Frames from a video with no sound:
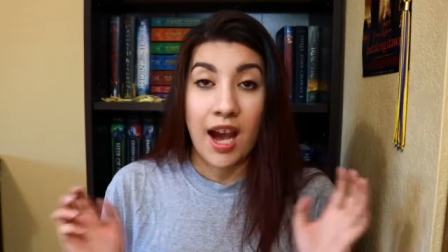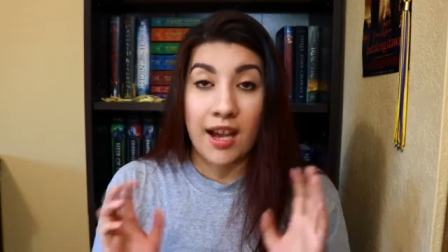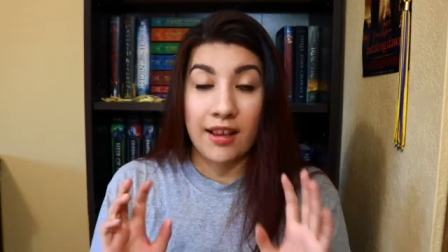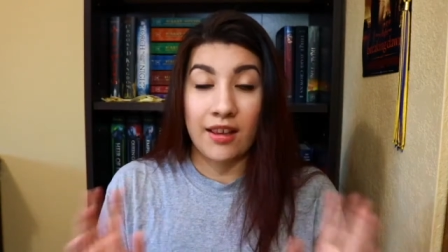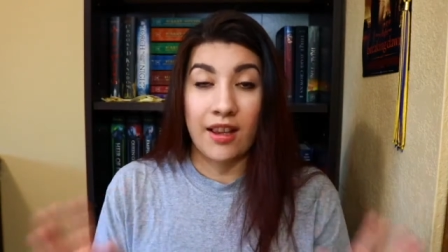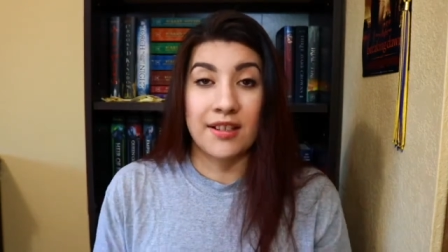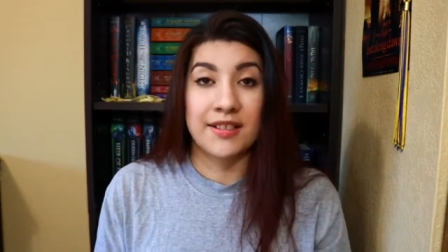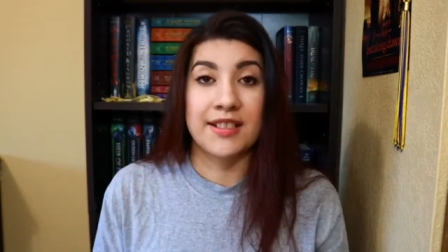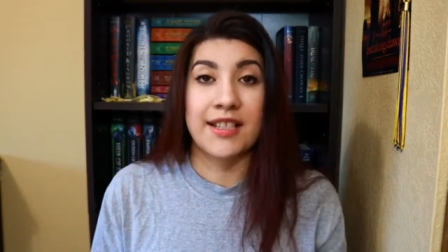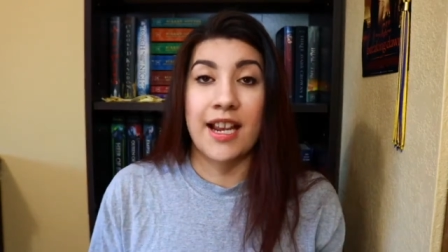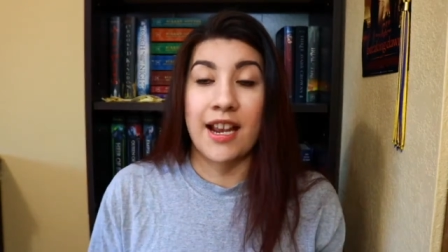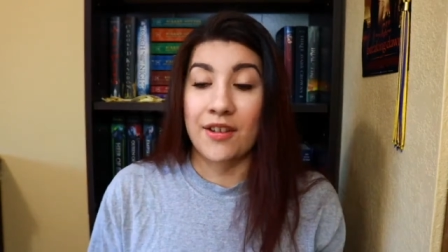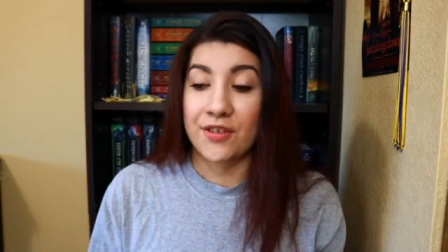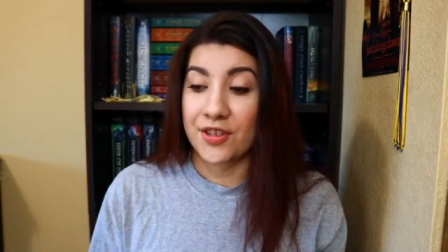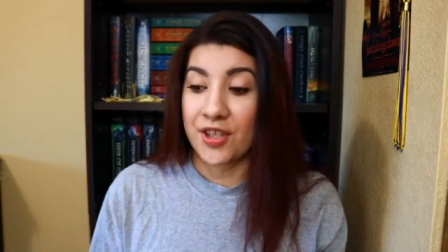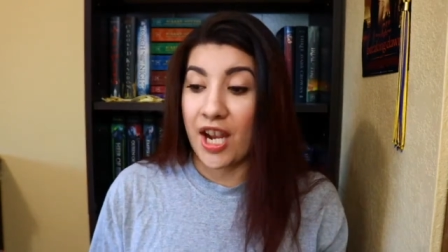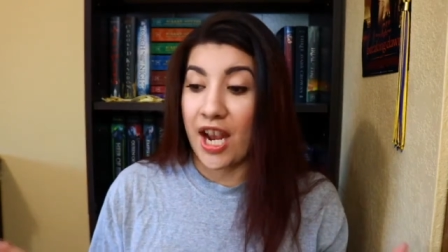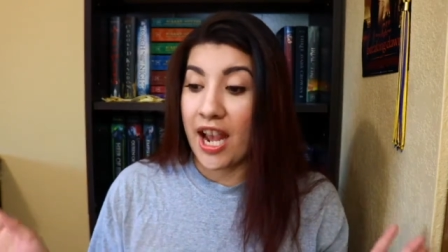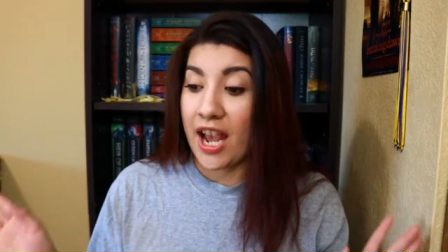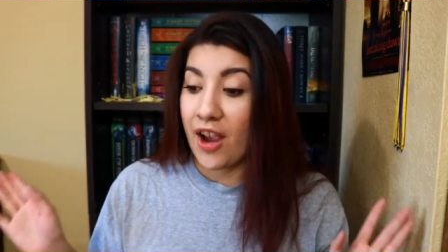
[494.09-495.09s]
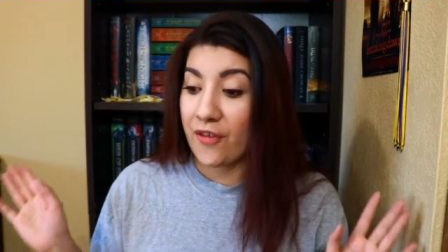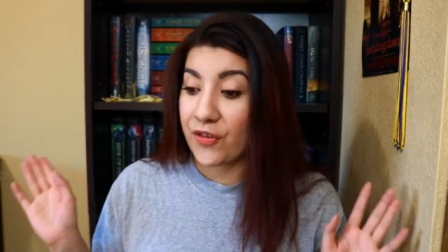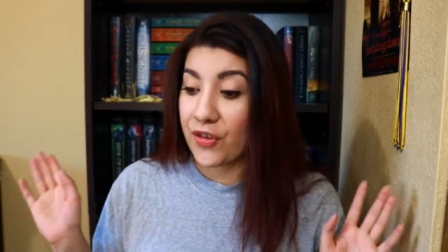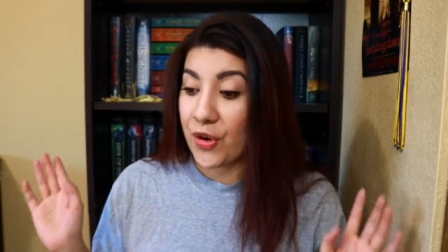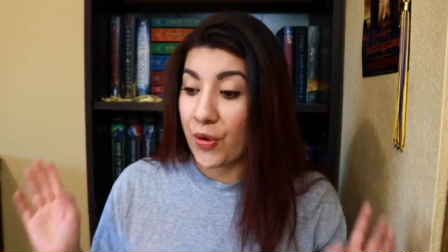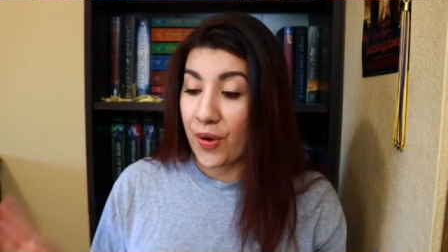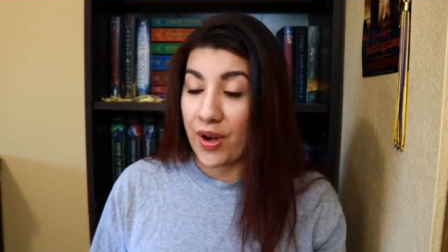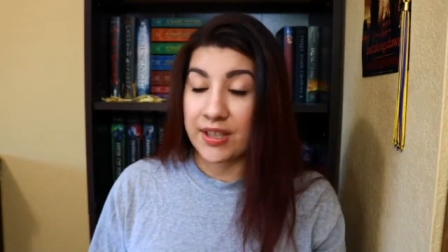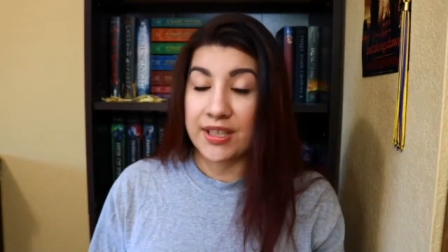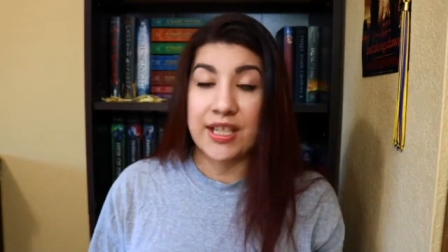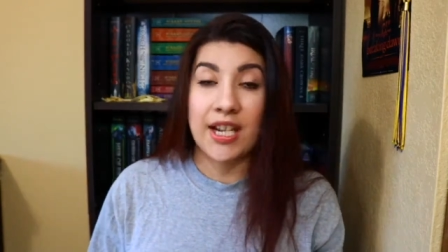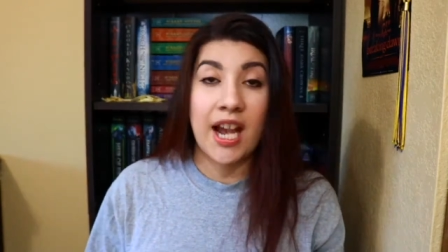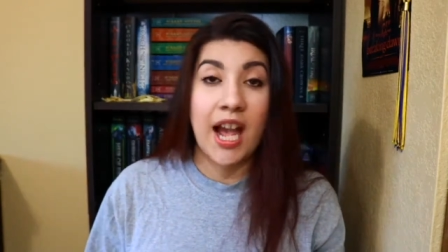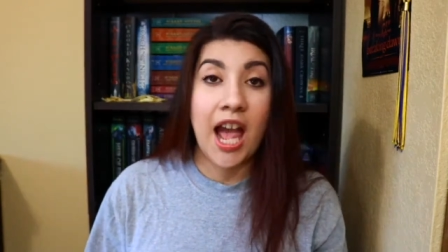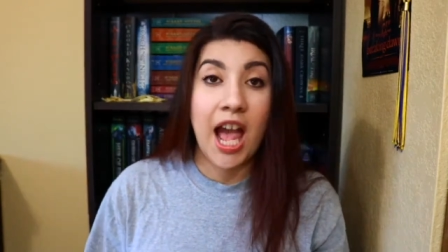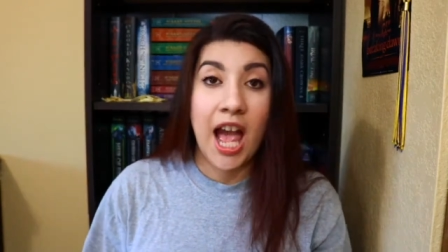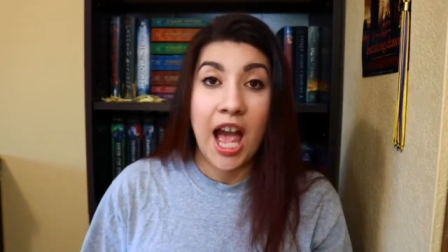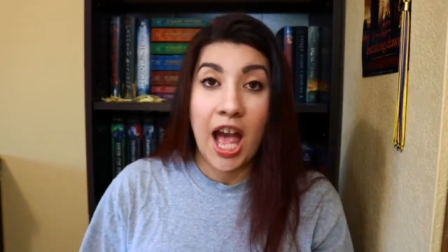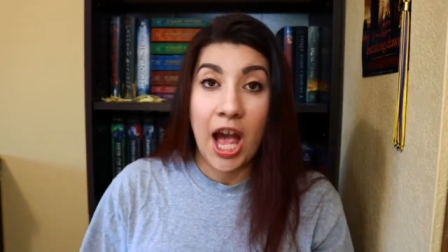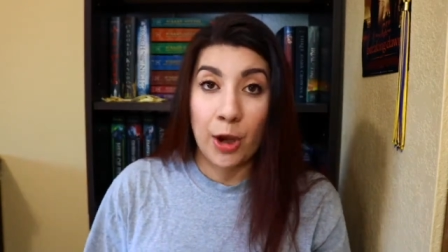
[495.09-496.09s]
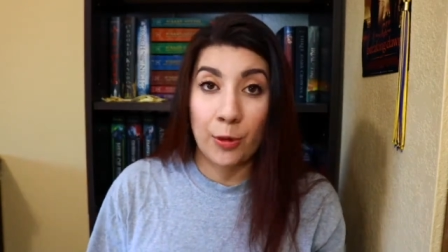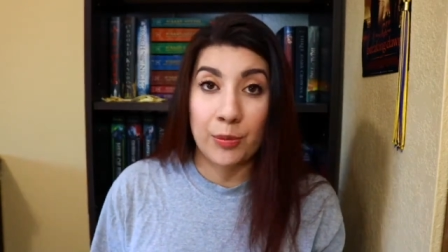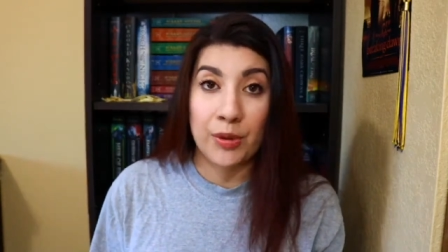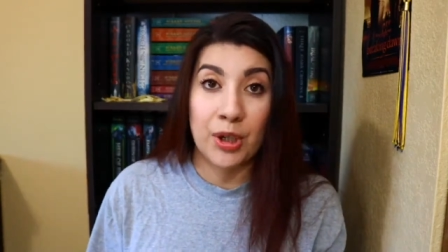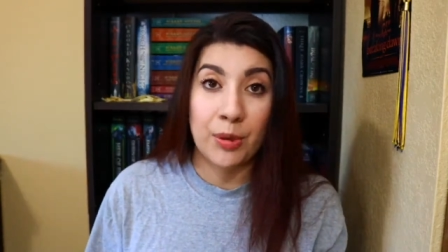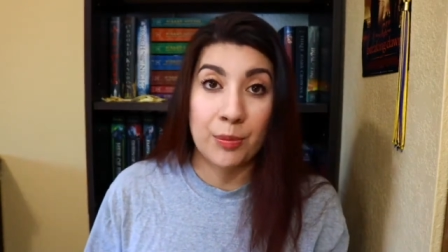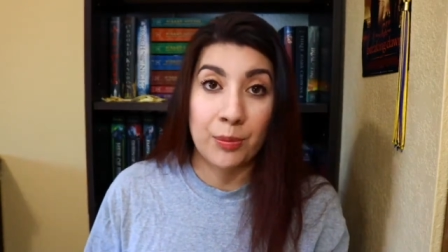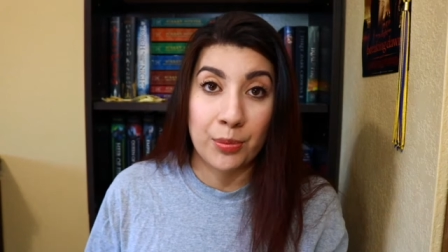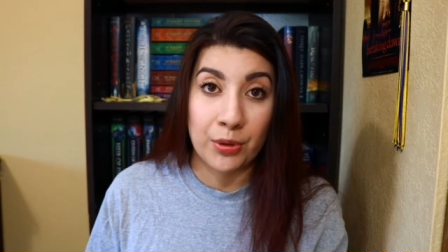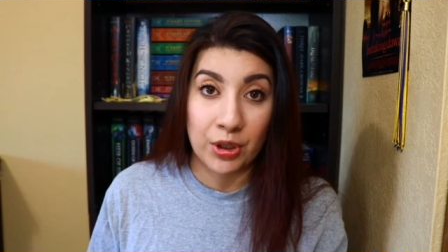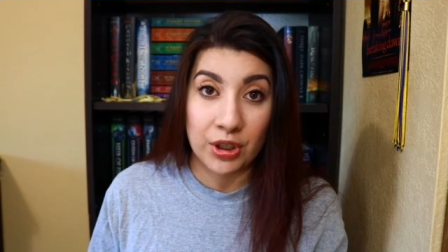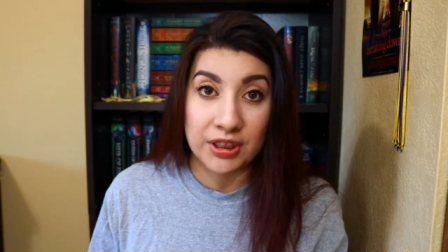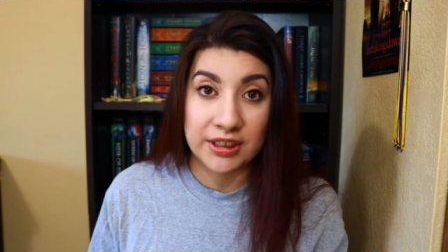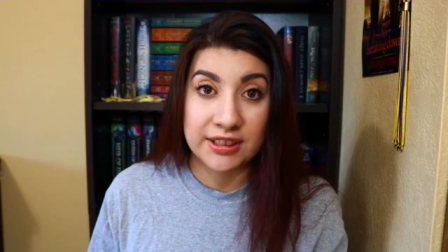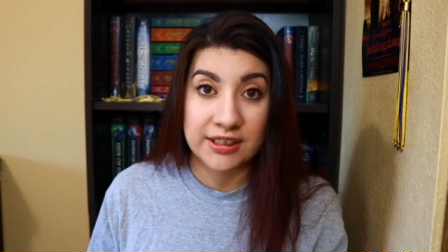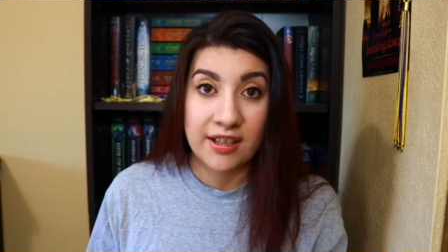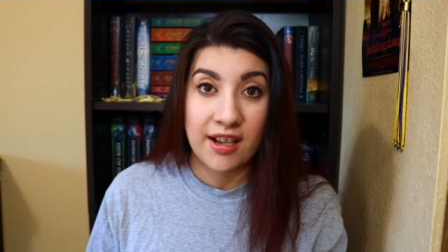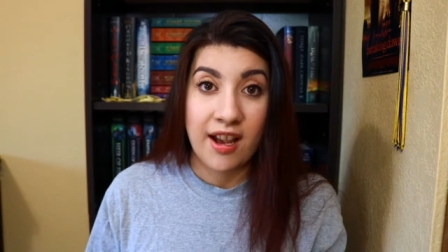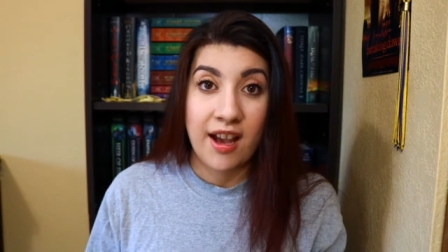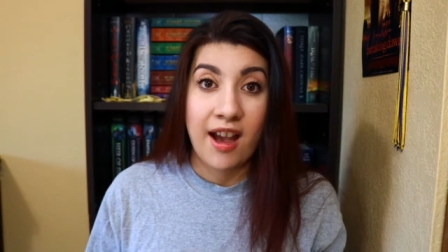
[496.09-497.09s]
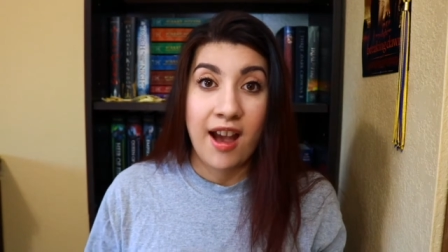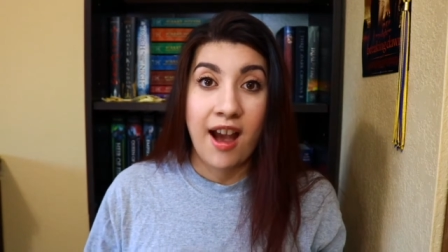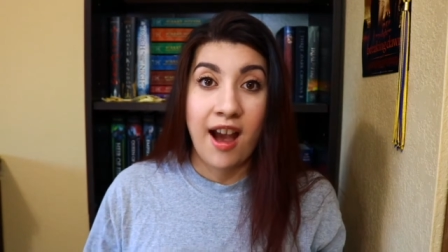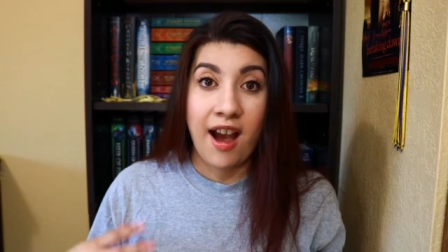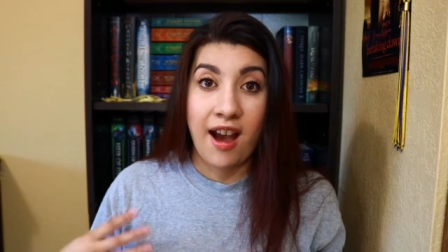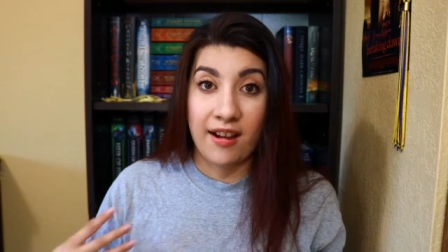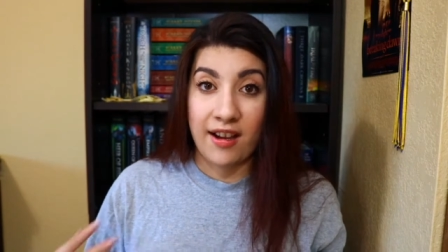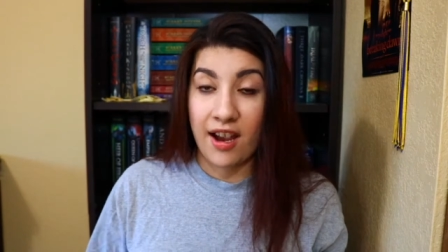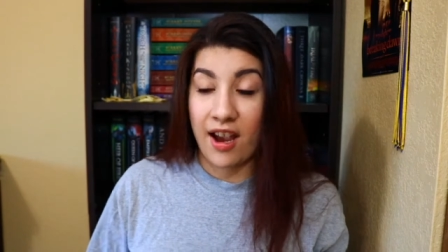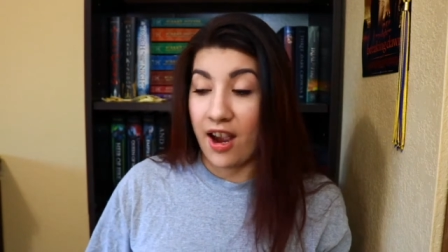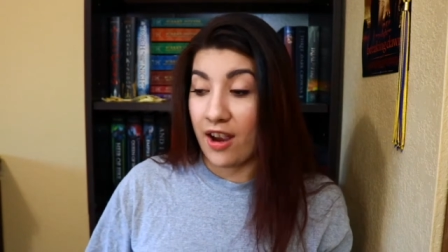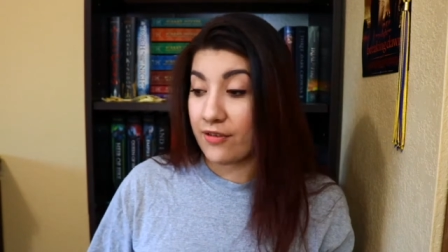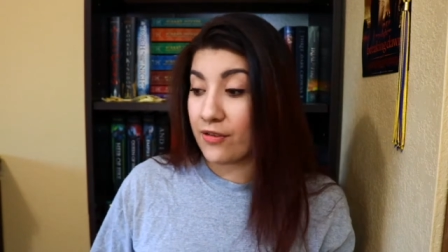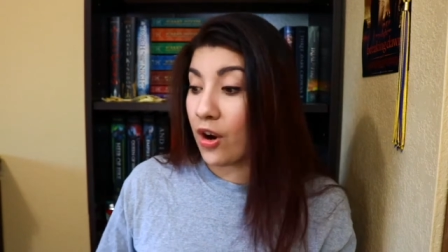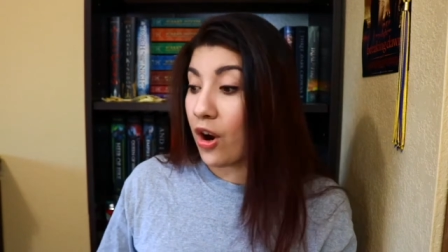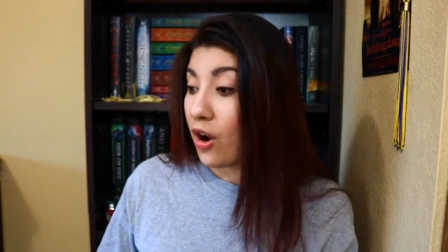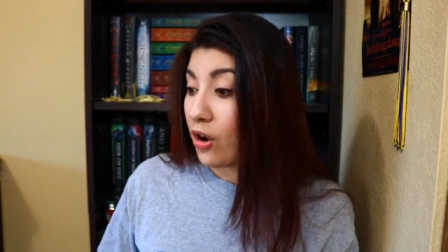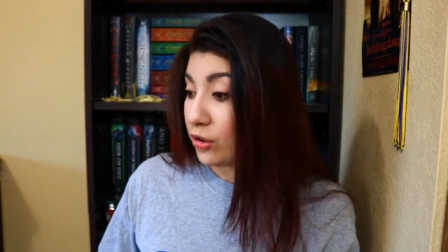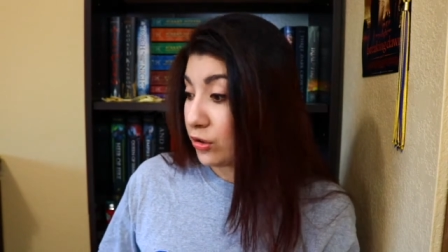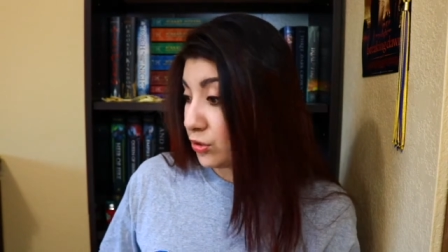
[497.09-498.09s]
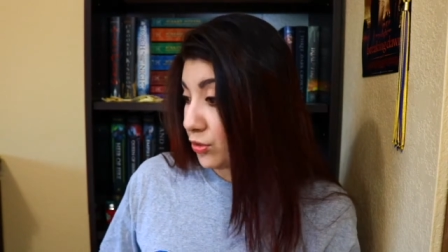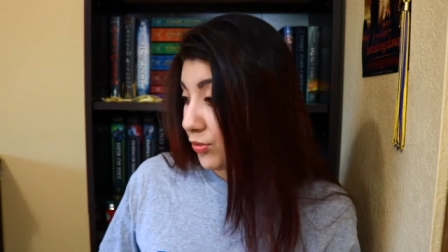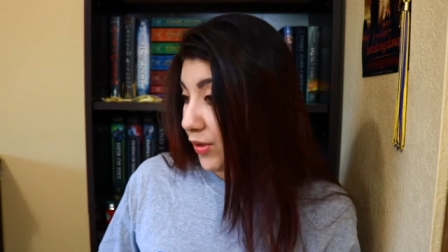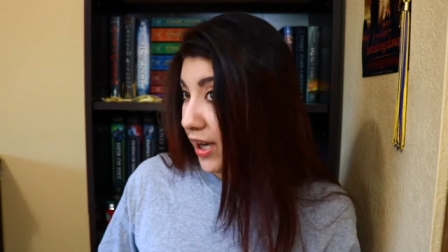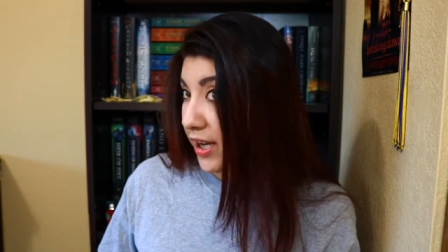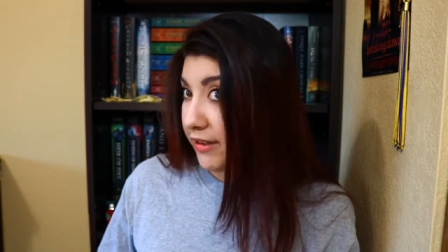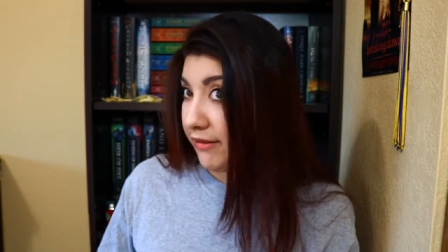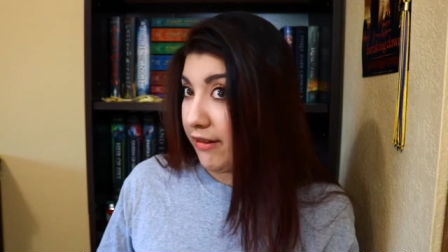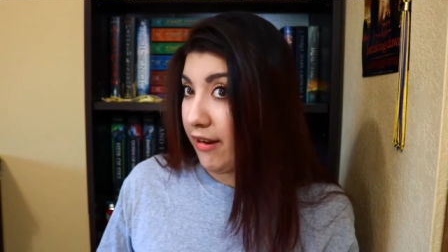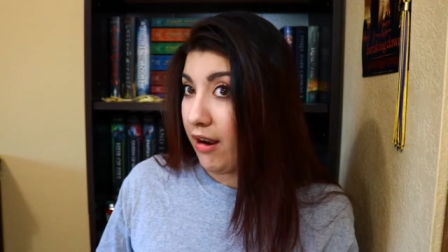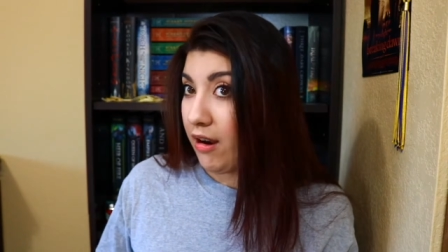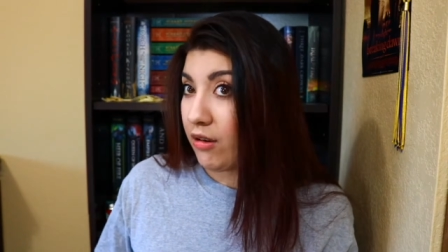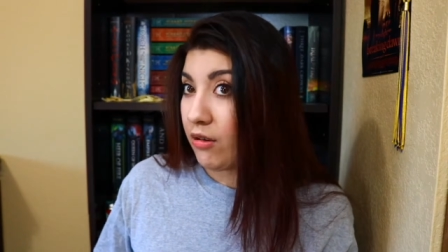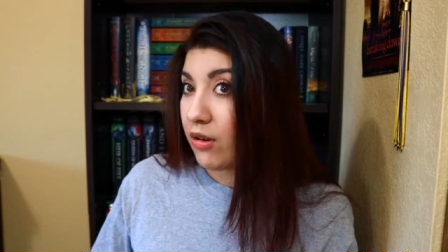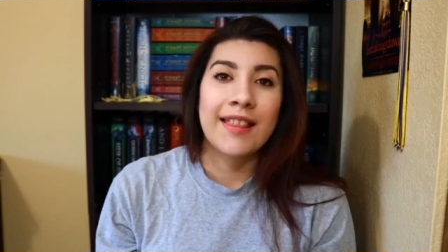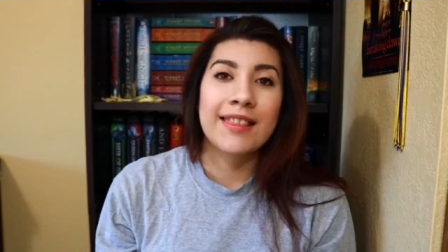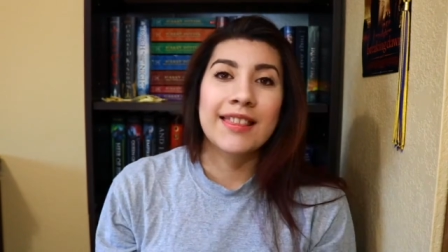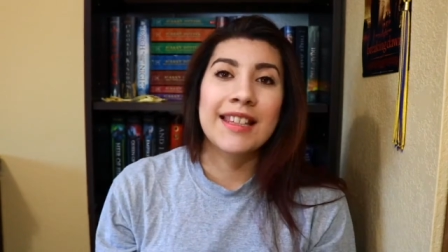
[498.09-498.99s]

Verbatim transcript: I lost count. I have no idea how many books I have hauled right now.